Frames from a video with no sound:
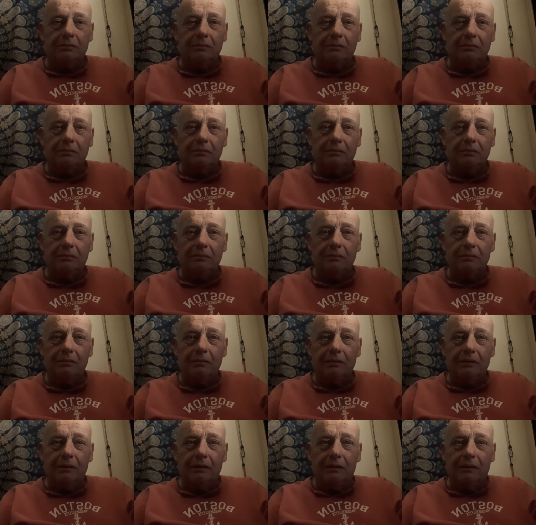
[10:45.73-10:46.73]

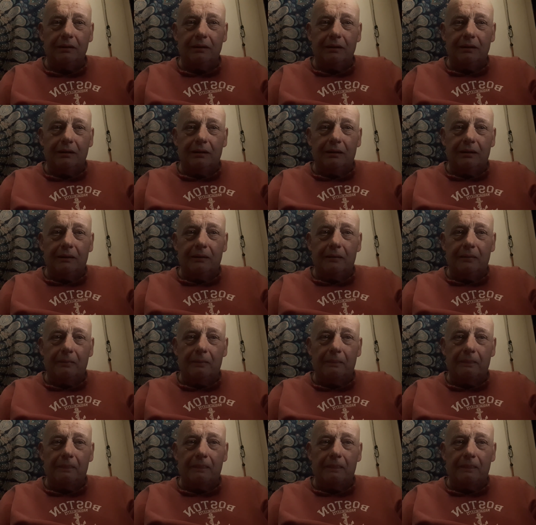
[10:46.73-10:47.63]
[no speech]